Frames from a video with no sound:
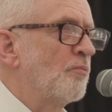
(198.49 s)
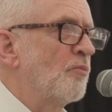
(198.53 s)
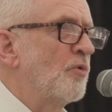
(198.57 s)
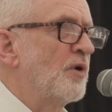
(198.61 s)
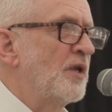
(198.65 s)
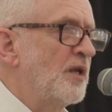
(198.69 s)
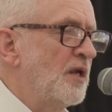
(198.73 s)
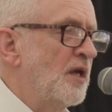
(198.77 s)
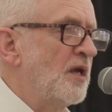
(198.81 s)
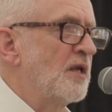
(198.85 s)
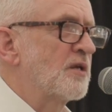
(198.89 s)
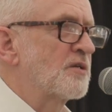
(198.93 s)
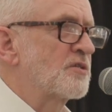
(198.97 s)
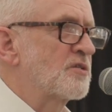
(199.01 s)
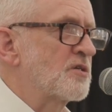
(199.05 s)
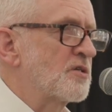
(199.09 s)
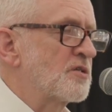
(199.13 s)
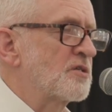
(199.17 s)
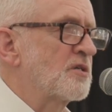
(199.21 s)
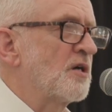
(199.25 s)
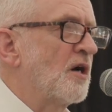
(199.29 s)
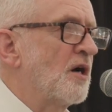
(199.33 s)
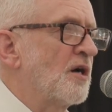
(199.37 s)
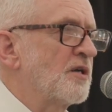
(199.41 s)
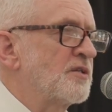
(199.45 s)
We need a
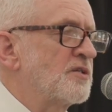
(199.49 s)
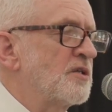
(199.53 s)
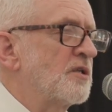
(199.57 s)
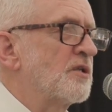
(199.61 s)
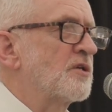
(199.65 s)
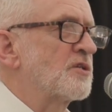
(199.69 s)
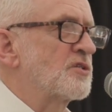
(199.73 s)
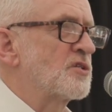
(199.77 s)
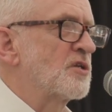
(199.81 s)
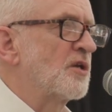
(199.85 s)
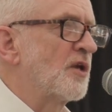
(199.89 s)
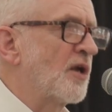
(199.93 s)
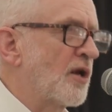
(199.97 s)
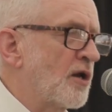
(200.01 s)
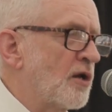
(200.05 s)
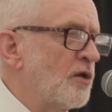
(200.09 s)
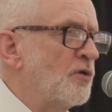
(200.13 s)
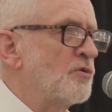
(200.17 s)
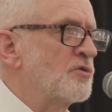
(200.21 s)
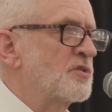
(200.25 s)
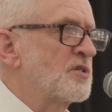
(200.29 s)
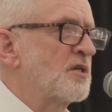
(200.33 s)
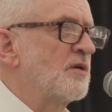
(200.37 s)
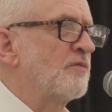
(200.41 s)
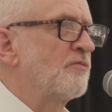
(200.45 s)
society that's
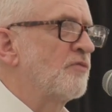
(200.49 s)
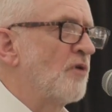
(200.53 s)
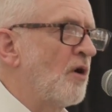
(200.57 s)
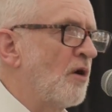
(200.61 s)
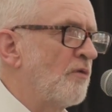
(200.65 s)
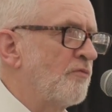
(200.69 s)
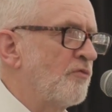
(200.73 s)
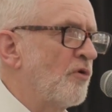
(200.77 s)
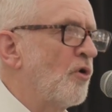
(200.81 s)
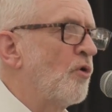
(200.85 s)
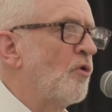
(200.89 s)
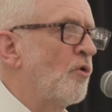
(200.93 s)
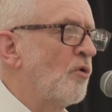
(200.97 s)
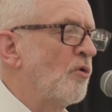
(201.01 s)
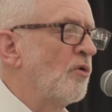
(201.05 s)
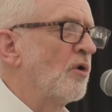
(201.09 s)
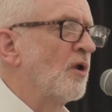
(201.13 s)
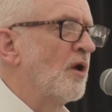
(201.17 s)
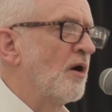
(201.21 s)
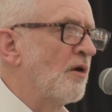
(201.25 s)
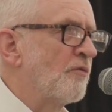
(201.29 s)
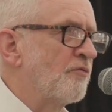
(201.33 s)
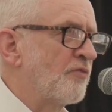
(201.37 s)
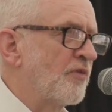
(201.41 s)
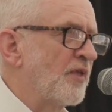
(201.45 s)
inclusive of all
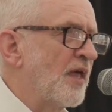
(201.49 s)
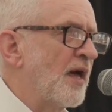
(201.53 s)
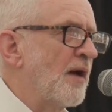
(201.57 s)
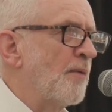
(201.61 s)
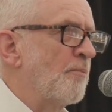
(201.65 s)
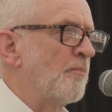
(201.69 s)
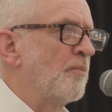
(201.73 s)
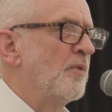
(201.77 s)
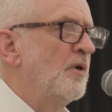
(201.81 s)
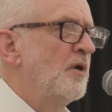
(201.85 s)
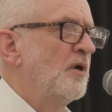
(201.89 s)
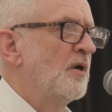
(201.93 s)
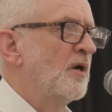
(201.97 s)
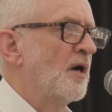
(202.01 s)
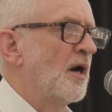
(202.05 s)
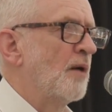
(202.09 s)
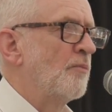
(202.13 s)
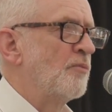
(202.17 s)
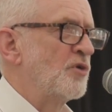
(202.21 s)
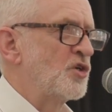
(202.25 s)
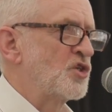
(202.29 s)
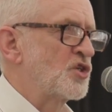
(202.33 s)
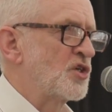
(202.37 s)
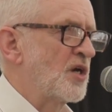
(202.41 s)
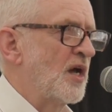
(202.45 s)
of them, and
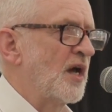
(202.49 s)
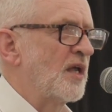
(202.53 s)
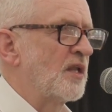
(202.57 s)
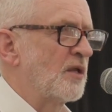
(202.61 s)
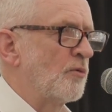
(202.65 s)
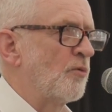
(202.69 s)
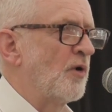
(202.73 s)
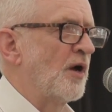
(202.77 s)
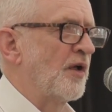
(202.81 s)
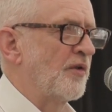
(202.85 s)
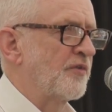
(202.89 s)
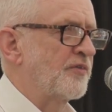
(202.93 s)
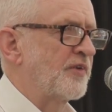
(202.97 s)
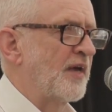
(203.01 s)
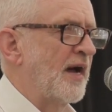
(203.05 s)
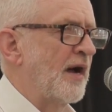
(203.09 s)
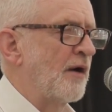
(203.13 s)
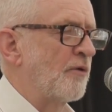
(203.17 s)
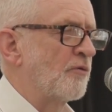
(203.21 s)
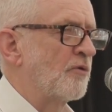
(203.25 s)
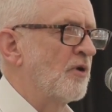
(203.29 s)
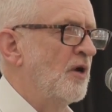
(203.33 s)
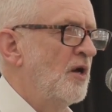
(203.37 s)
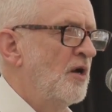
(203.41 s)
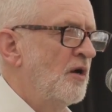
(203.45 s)
we share the wealth
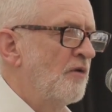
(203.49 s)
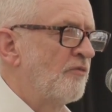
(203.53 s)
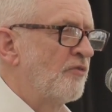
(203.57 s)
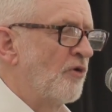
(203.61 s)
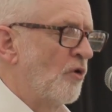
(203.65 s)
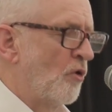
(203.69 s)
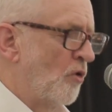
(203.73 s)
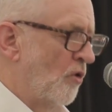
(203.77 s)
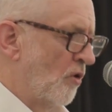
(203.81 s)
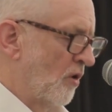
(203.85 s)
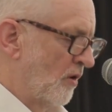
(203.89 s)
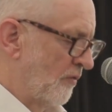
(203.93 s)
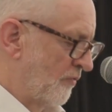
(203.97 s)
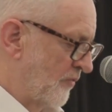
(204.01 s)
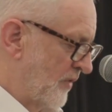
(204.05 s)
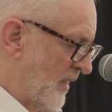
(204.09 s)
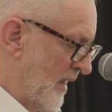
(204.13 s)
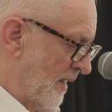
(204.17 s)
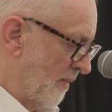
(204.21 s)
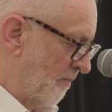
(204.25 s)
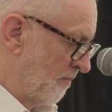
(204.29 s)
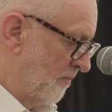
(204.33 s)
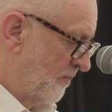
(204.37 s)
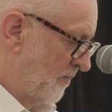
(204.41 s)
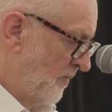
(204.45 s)
out for all of them.